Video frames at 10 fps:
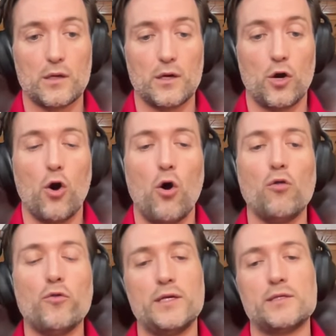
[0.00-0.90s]
uh,
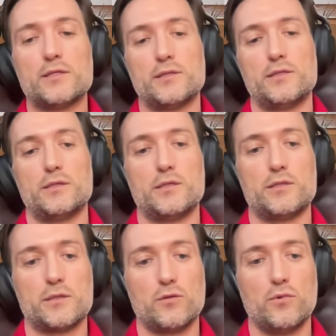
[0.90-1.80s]
all the
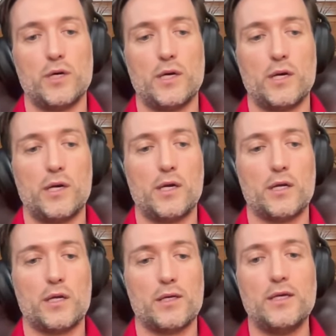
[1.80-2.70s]
instances where
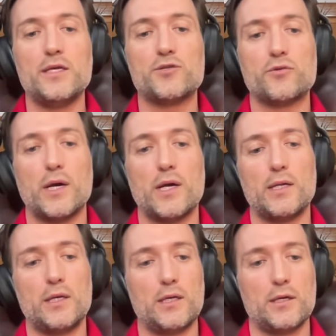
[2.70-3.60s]

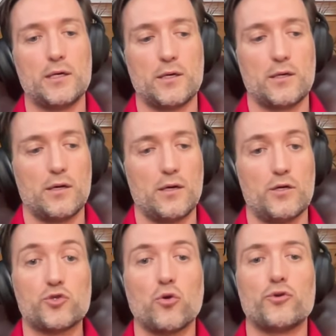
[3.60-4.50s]
Israeli uh,
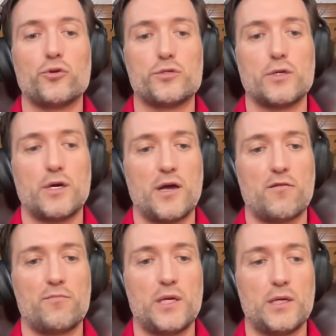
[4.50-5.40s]
soldiers
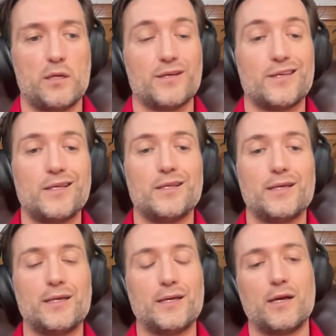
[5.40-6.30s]
have been
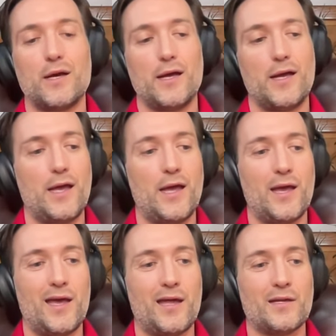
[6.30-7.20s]
killing
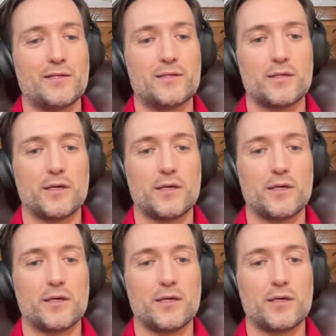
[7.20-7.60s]
and